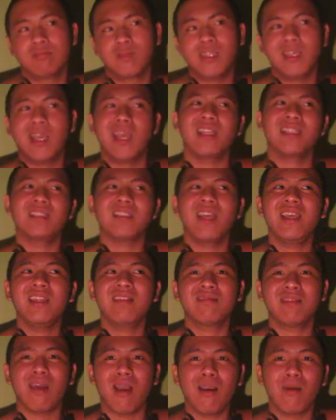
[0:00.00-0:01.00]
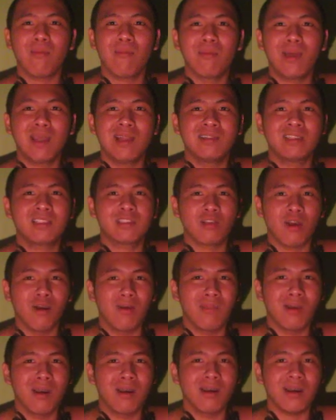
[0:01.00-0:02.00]
Yes, I tuck my
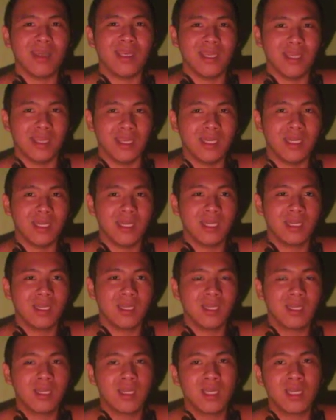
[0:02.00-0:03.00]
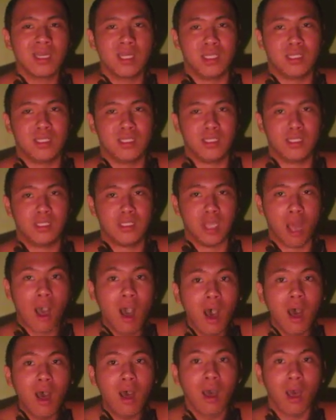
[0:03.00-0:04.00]
stomach in.
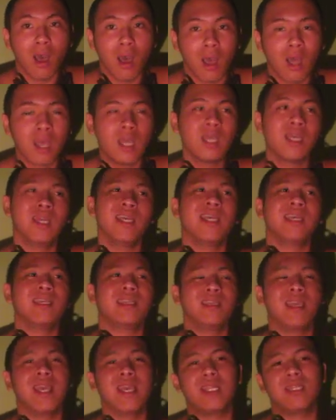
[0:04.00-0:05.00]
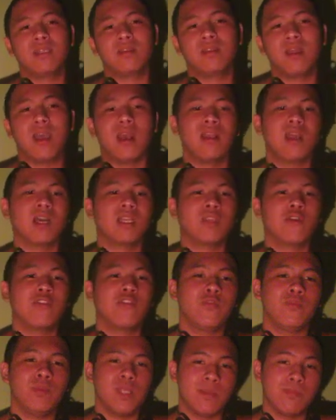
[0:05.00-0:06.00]
Duh! And a lot
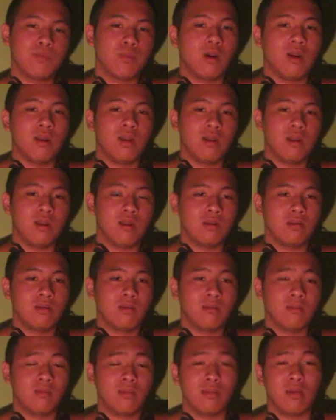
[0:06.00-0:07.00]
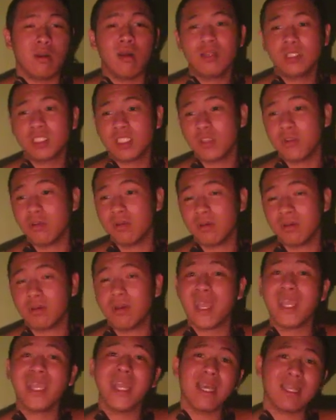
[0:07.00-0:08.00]
of people also,
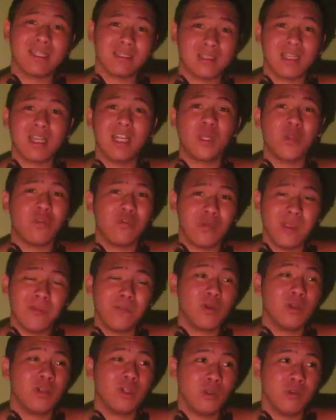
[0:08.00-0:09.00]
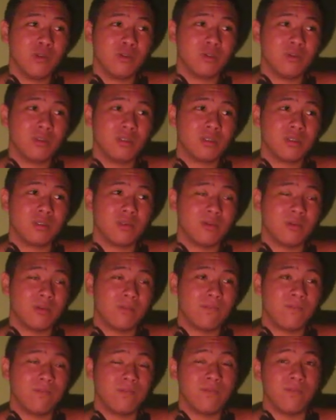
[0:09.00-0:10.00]
yes, a lot of people
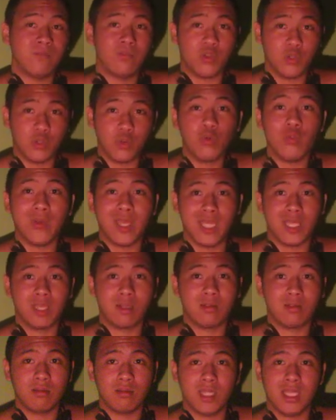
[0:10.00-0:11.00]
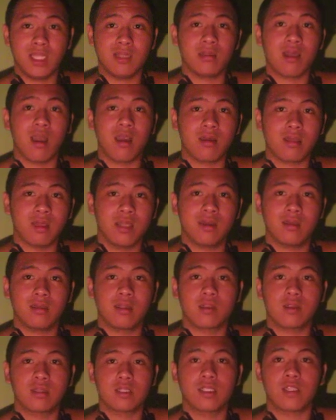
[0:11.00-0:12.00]
do it. They tuck their
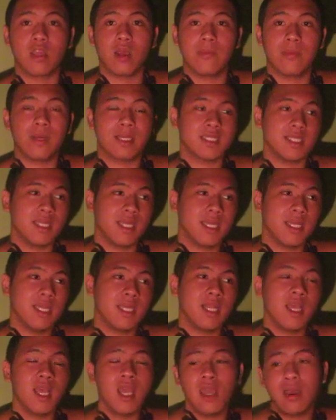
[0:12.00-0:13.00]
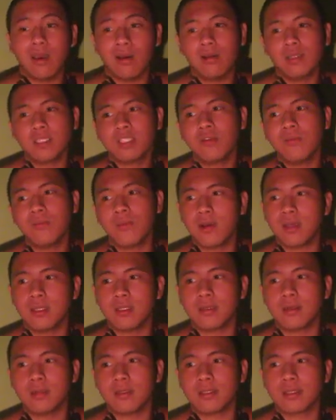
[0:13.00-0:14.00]
stomachs in. Also,
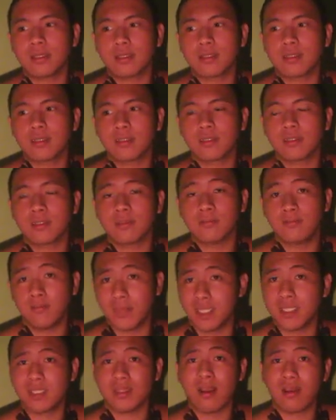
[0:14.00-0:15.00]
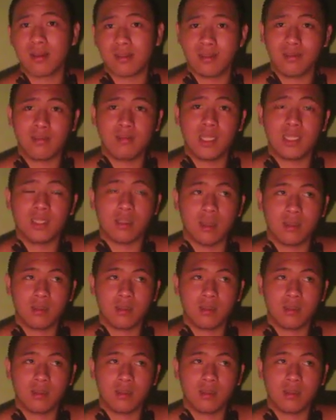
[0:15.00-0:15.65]
models, they tuck their